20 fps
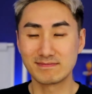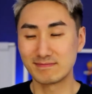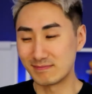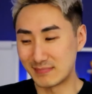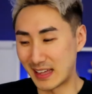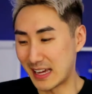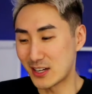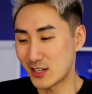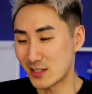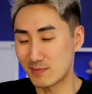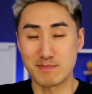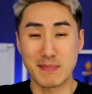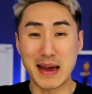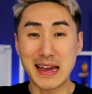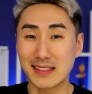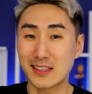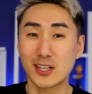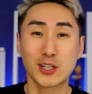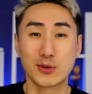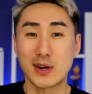they just
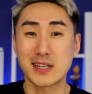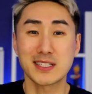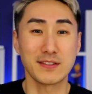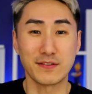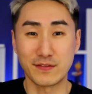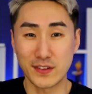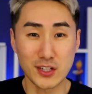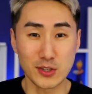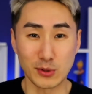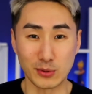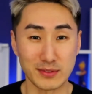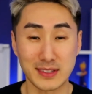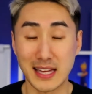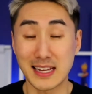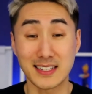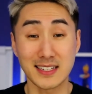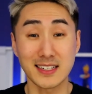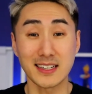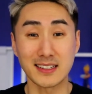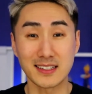make the trust official.
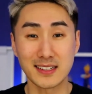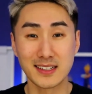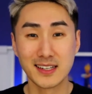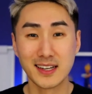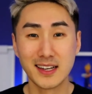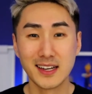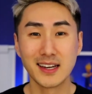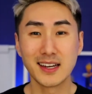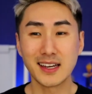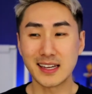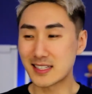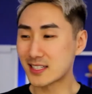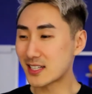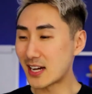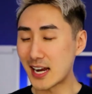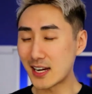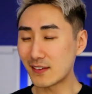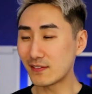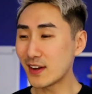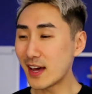That's it. It's
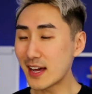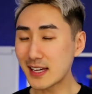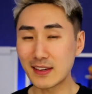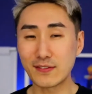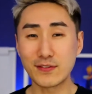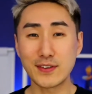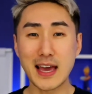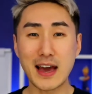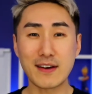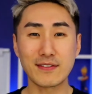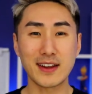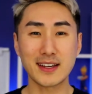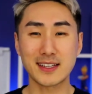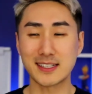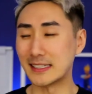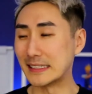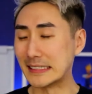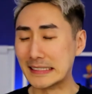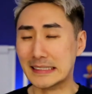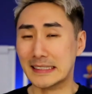kind of like if you have like
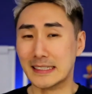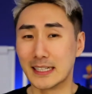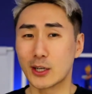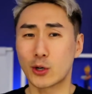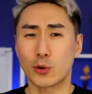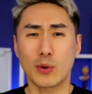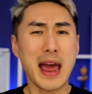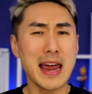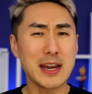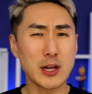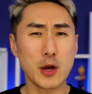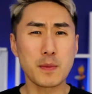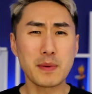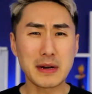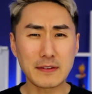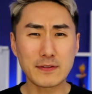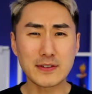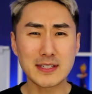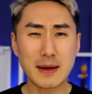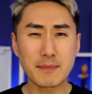a grand
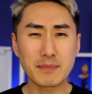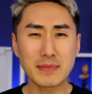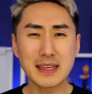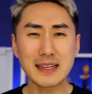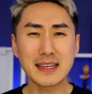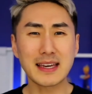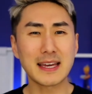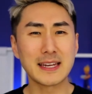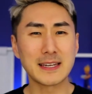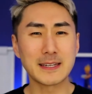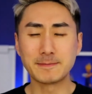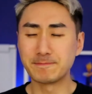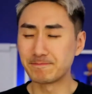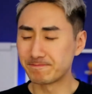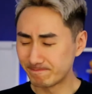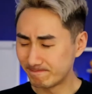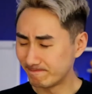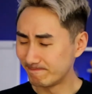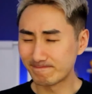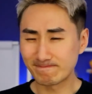opening for something and
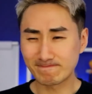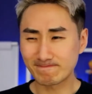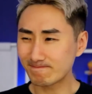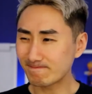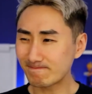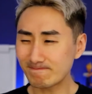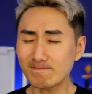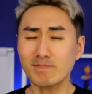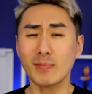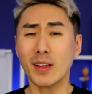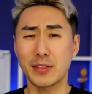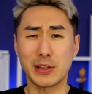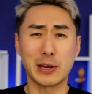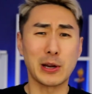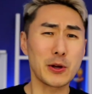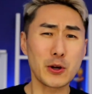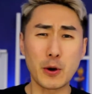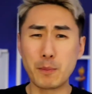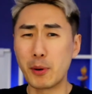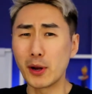the
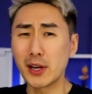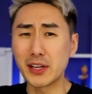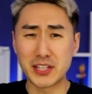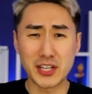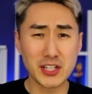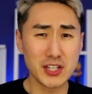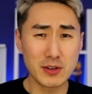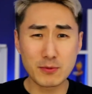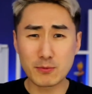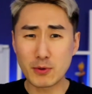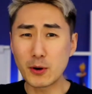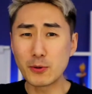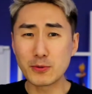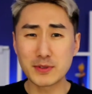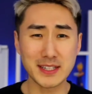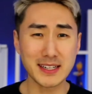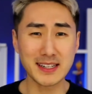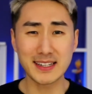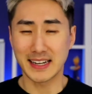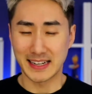local politician
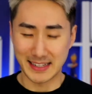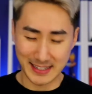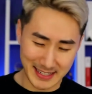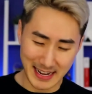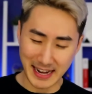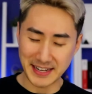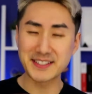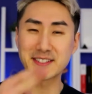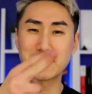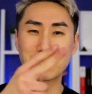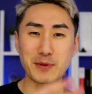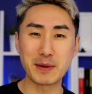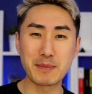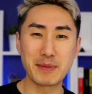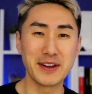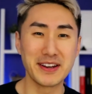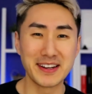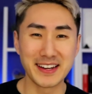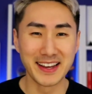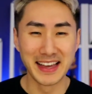rolls in and cuts the
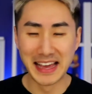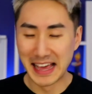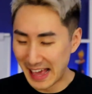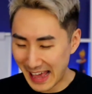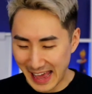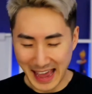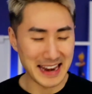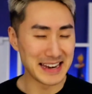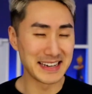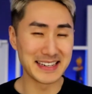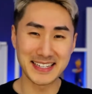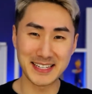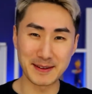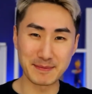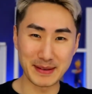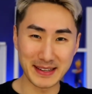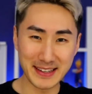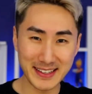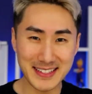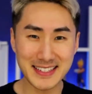ribbon and
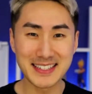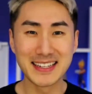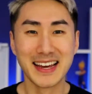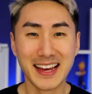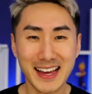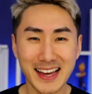disappears.